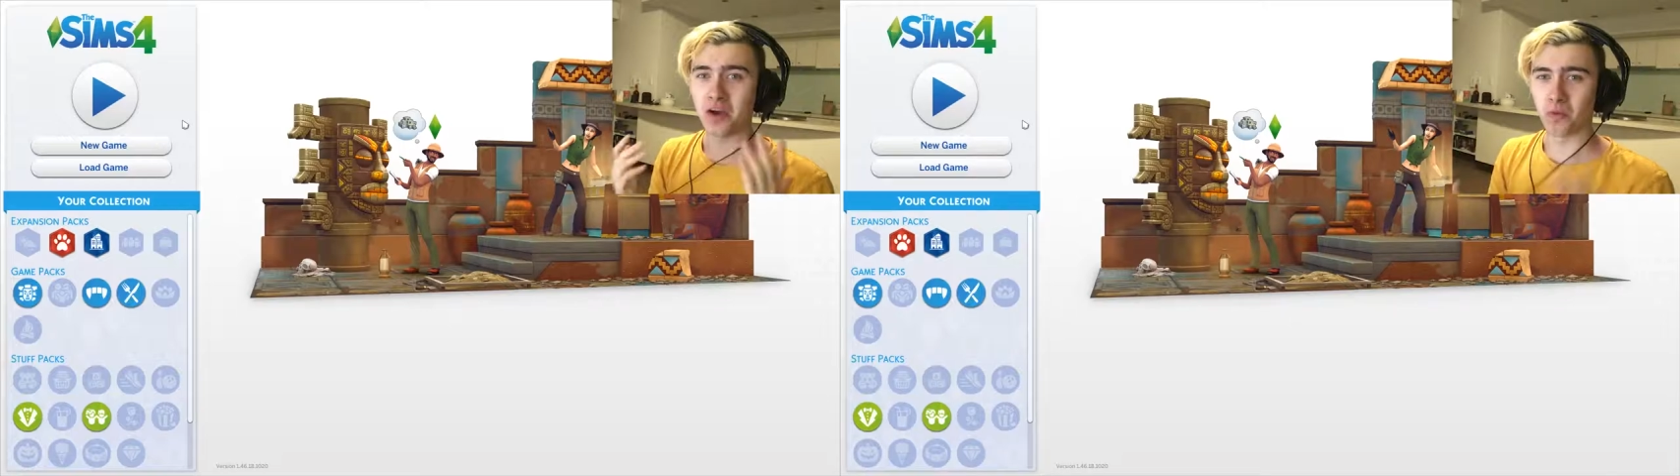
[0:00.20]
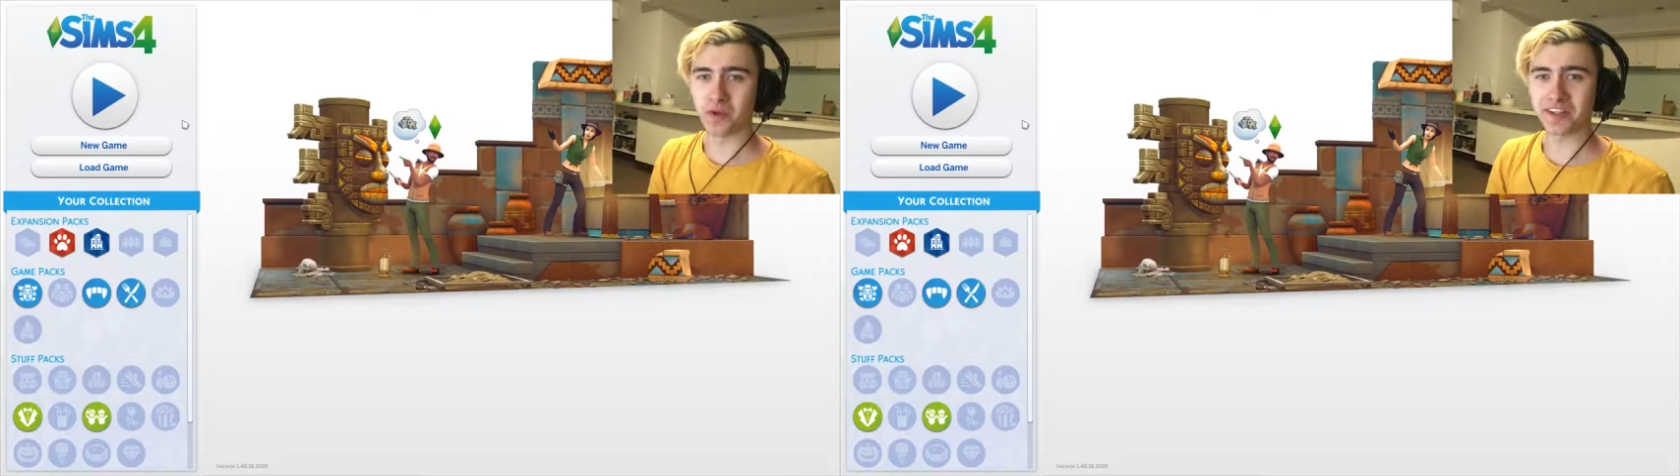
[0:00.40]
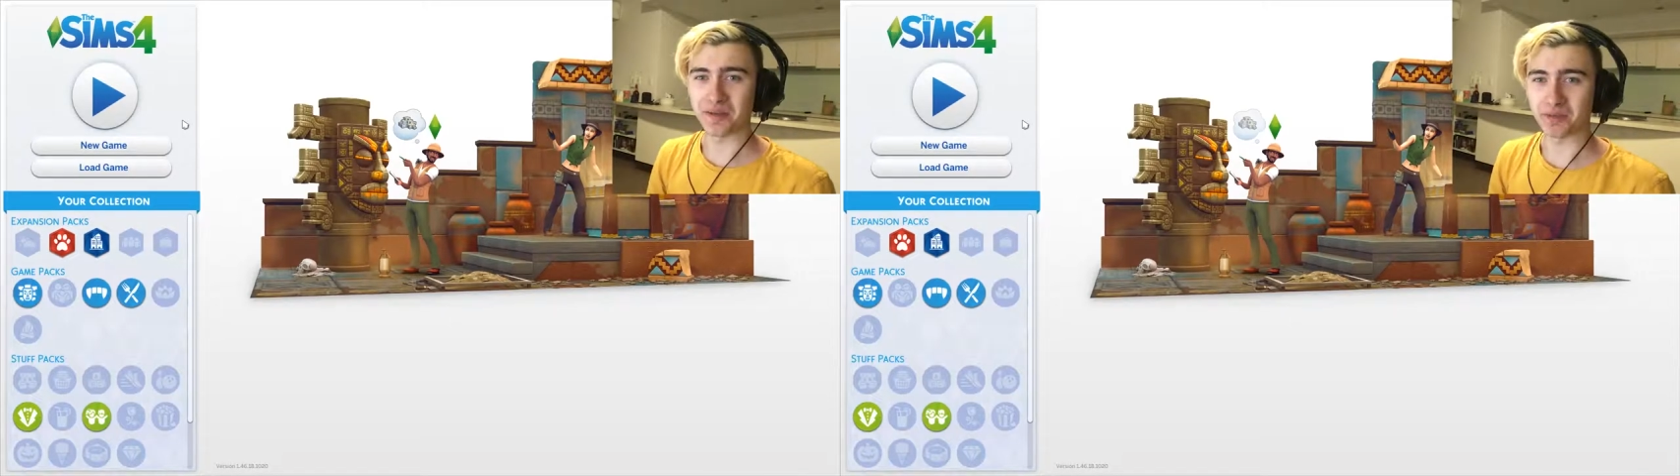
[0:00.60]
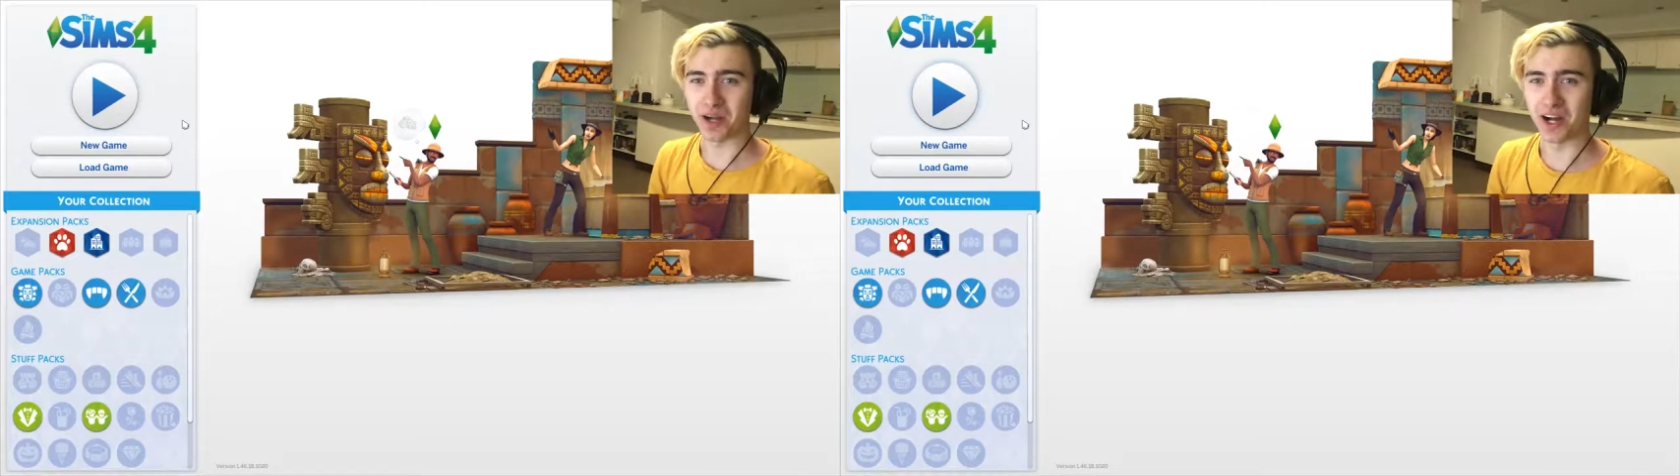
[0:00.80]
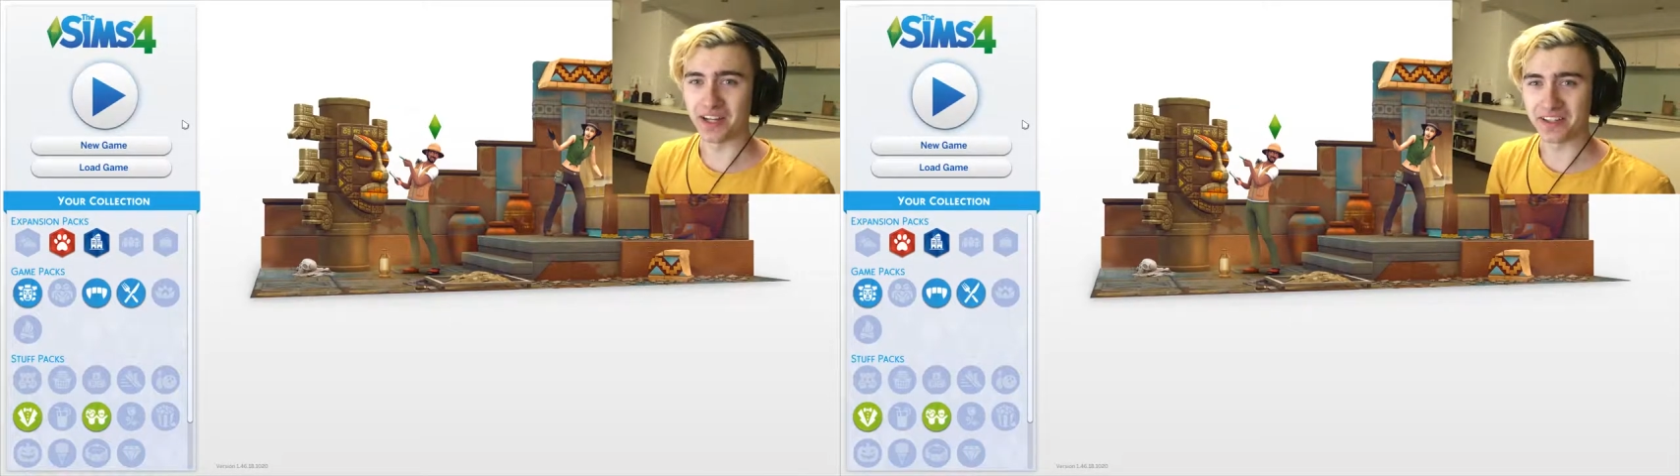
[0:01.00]
What's up,
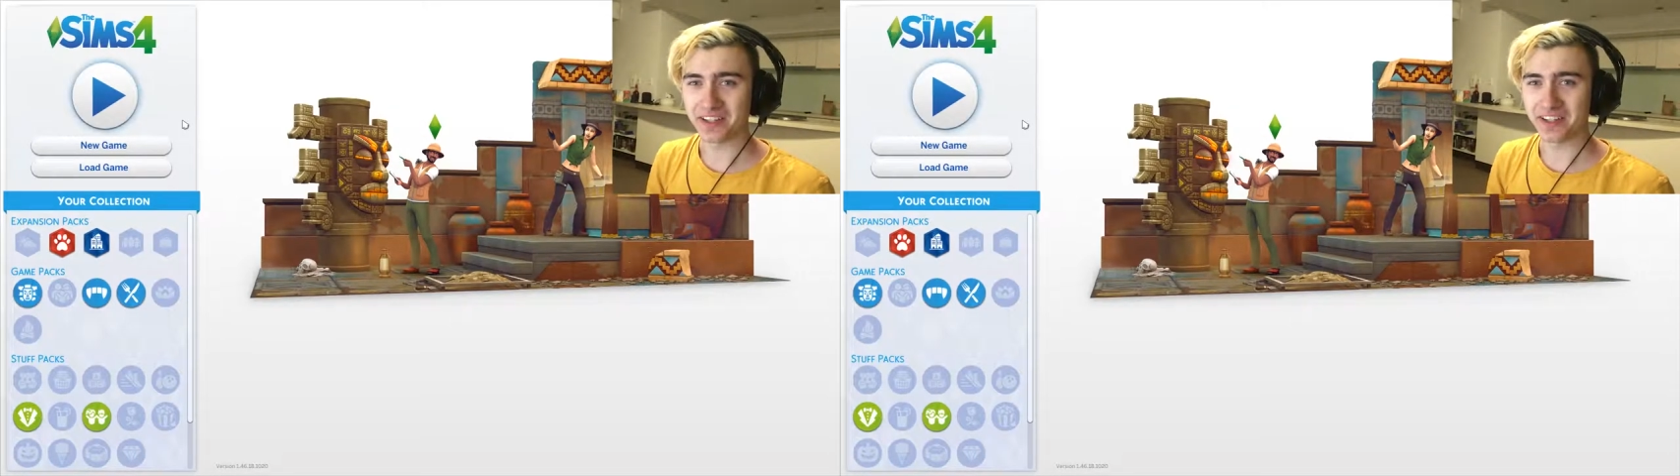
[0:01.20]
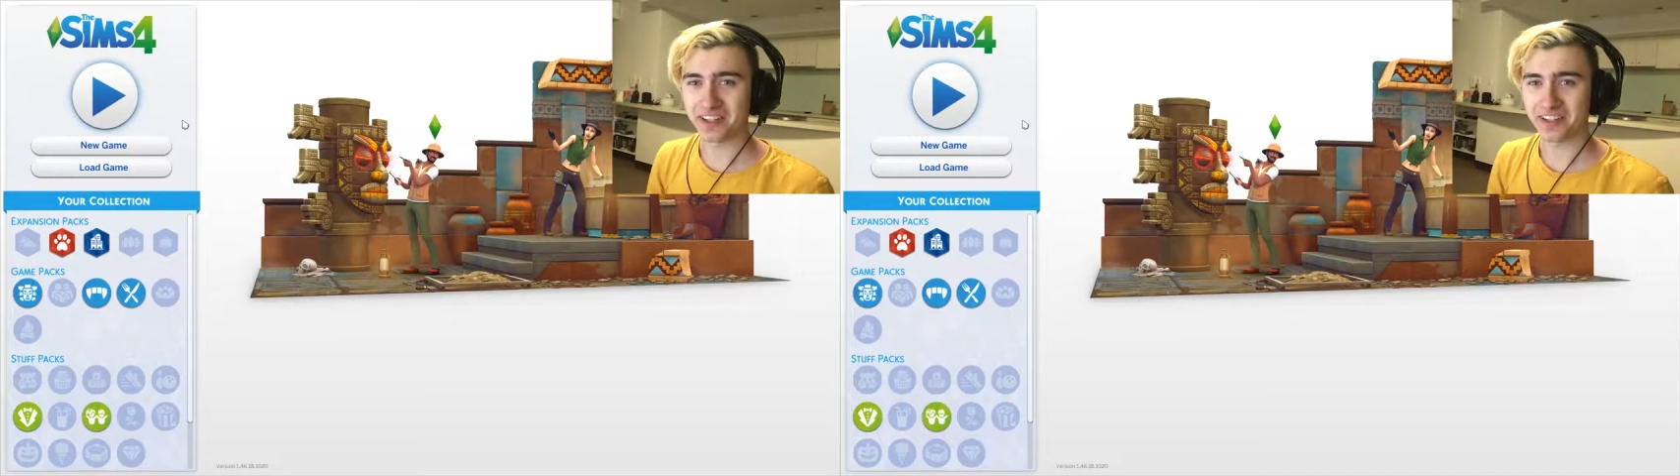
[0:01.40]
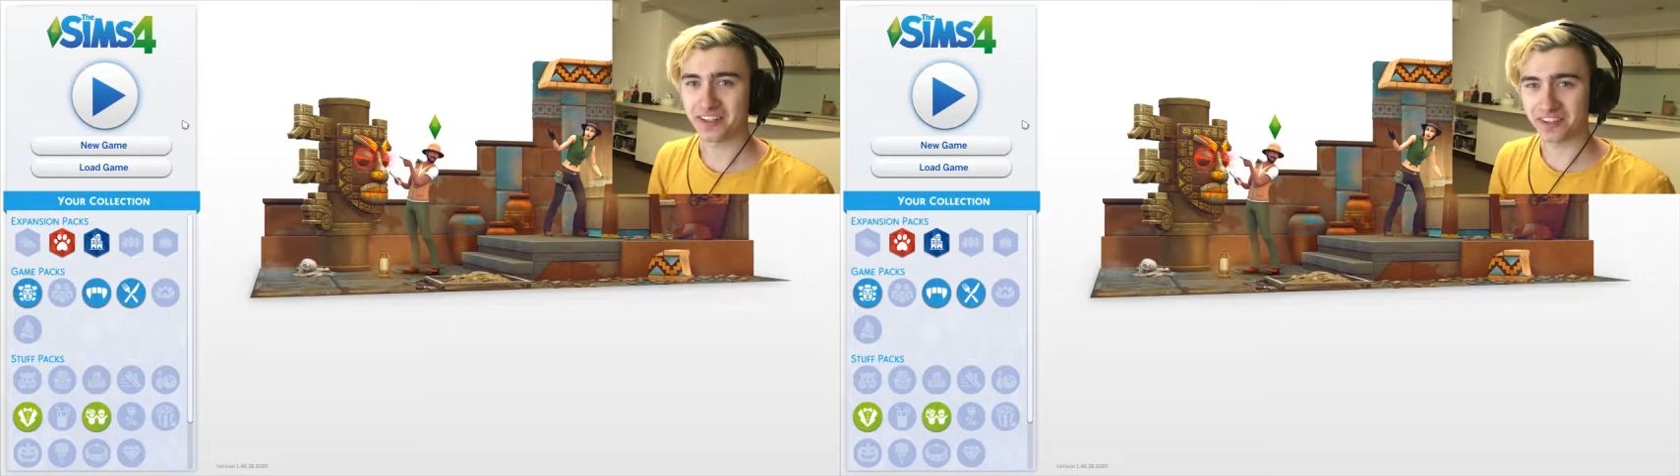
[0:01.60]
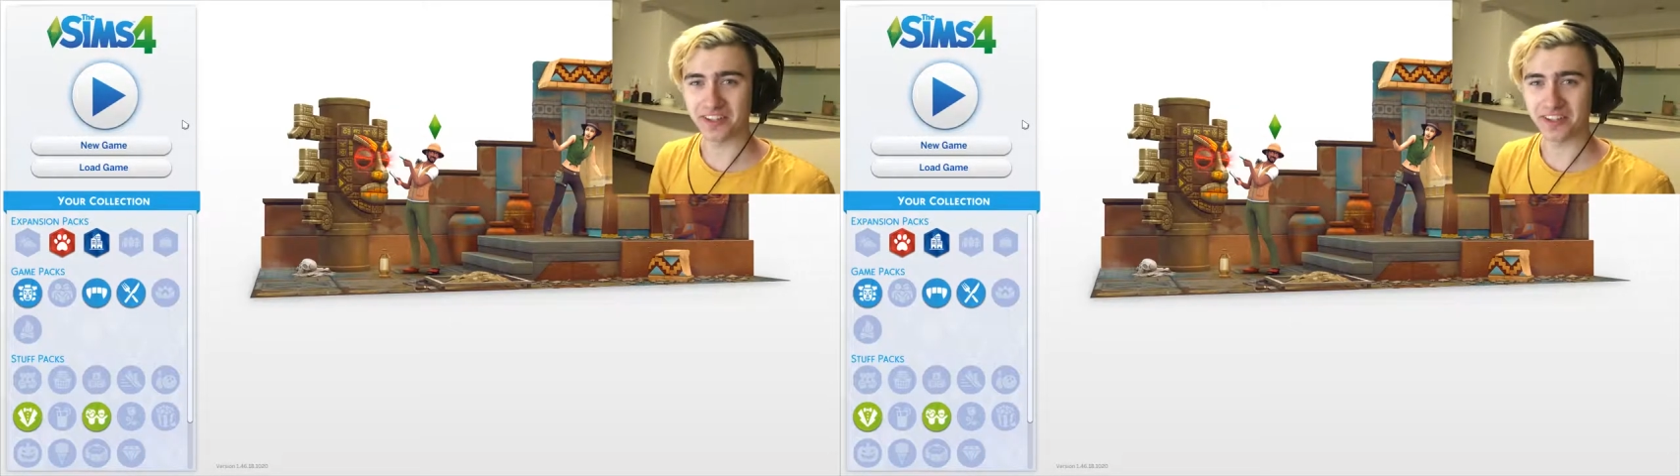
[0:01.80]
guys? It's